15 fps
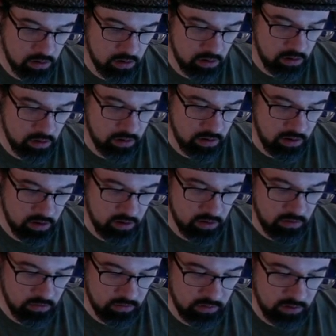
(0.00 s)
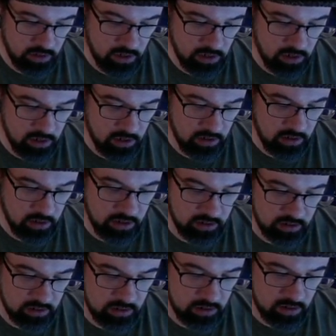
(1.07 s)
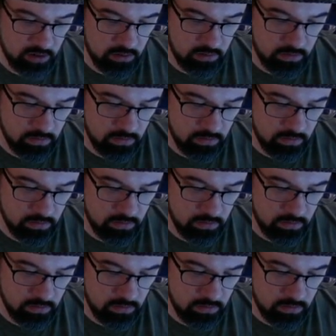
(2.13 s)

And those kick in like so.